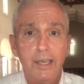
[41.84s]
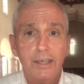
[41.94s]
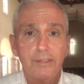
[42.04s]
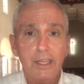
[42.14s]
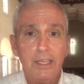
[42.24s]

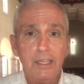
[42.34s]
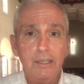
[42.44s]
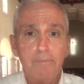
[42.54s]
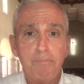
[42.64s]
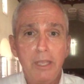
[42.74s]

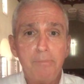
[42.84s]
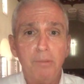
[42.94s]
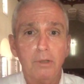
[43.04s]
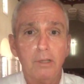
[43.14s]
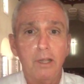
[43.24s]
the
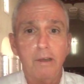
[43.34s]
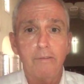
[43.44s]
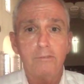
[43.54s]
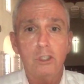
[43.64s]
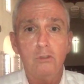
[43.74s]
people
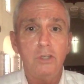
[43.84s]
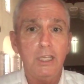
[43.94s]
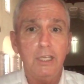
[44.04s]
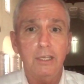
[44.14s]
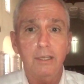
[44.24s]
of
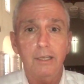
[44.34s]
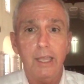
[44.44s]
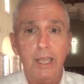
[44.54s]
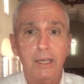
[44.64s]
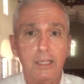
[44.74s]
Judea
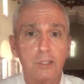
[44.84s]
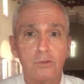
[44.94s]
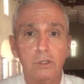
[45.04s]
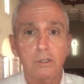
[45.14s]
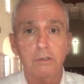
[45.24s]
and
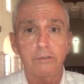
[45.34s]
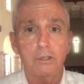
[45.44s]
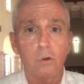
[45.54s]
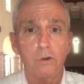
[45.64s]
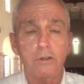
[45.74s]
Israel, the
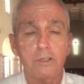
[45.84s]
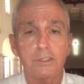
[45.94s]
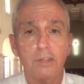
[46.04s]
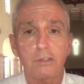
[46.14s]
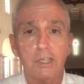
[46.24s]
northern and
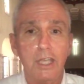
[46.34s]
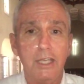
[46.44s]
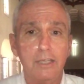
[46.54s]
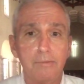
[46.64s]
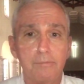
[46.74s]
southern
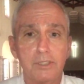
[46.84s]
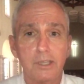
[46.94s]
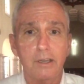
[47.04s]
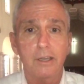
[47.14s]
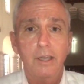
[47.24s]
kingdoms,
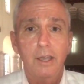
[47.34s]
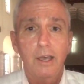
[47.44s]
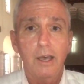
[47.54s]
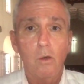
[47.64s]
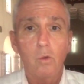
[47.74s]

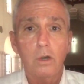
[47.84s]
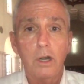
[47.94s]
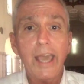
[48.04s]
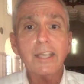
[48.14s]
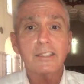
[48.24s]

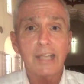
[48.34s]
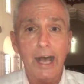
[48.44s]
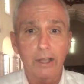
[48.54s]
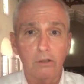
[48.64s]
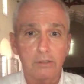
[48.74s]
were
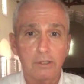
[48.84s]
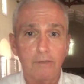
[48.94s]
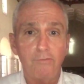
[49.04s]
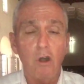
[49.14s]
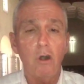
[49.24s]
exiled
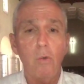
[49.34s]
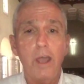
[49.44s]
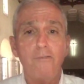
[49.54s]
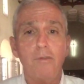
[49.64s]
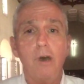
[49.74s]
far
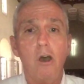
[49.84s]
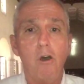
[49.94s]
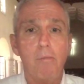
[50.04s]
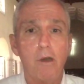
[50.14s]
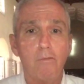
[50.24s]
away from
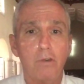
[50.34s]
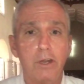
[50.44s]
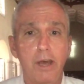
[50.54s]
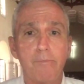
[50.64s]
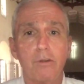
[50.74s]
home over a
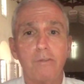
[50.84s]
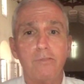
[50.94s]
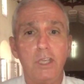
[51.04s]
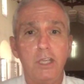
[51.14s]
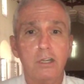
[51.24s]
number
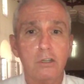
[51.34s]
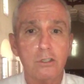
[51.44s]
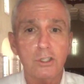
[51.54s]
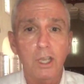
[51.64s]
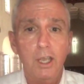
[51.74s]
of
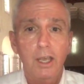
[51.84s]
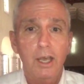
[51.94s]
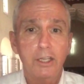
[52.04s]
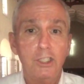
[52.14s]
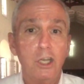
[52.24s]
years.
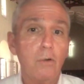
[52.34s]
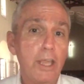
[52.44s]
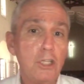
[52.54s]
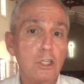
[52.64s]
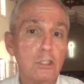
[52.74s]

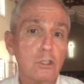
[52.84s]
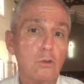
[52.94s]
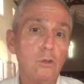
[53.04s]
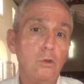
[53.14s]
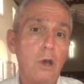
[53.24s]
Generations
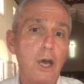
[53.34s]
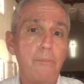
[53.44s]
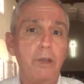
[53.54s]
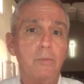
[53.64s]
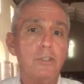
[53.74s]
grew
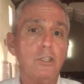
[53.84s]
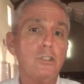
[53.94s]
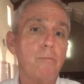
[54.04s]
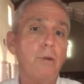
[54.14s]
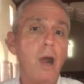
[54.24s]
up, and it was a
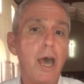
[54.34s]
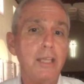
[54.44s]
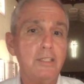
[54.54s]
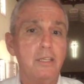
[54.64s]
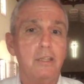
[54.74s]

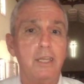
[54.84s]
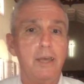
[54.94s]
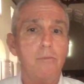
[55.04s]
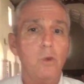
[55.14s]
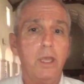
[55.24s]
surprise to
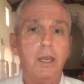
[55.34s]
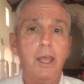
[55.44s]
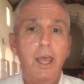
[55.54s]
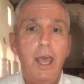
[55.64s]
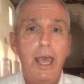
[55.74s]
them
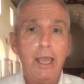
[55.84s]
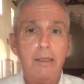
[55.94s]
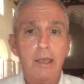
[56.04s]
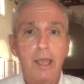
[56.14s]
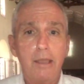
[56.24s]
when
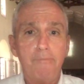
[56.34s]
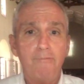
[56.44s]
a